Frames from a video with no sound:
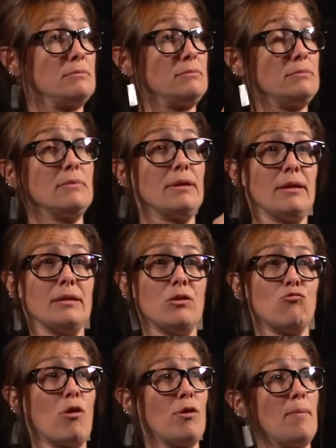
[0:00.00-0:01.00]
I know there's
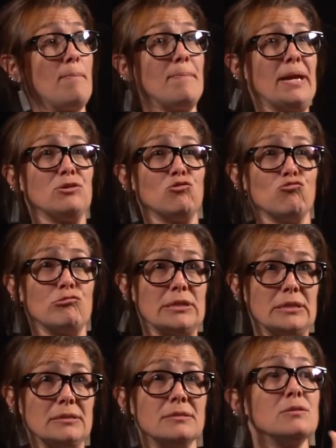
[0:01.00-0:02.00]
some interpreters that
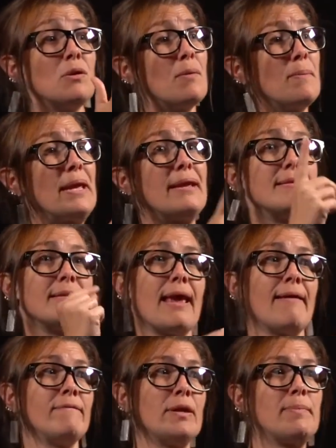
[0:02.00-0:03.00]
have
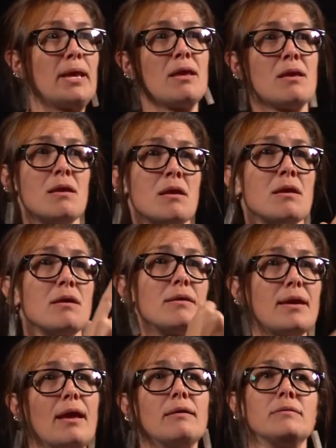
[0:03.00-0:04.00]
organised their own
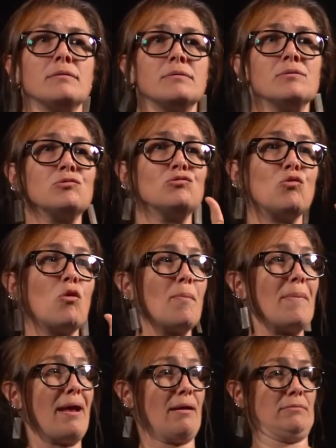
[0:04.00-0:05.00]
mentoring so they can
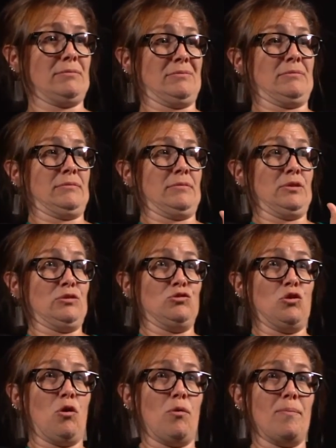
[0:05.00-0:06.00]
receive feedback
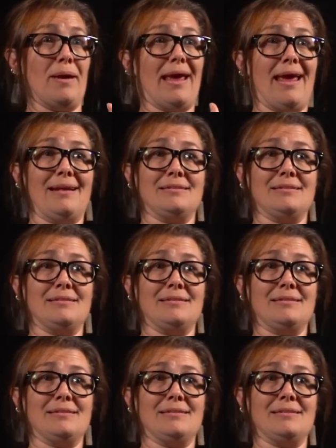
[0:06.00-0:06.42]
throughout the work.